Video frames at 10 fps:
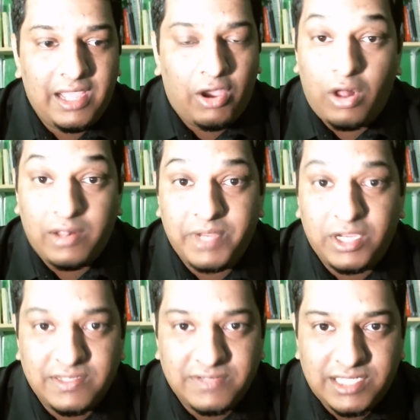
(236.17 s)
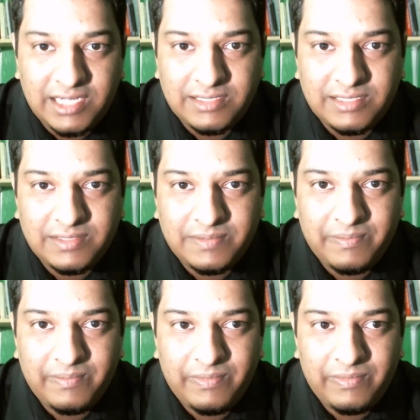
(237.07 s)
all because of stress.
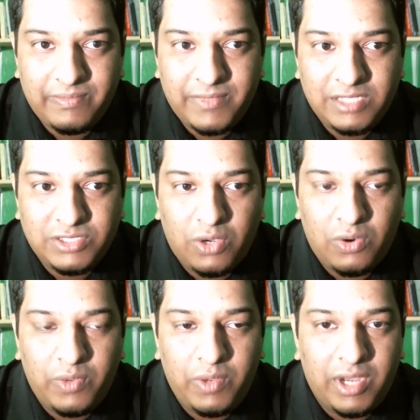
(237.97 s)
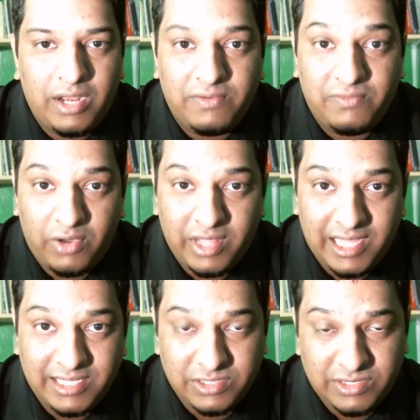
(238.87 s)
So we want to avoid
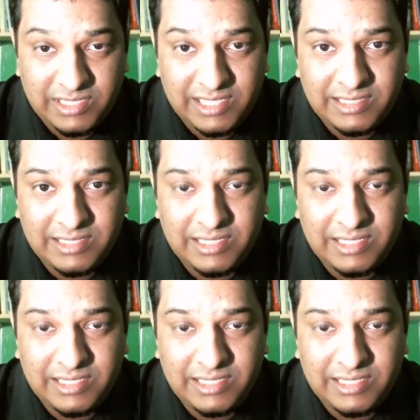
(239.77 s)
that. So stress is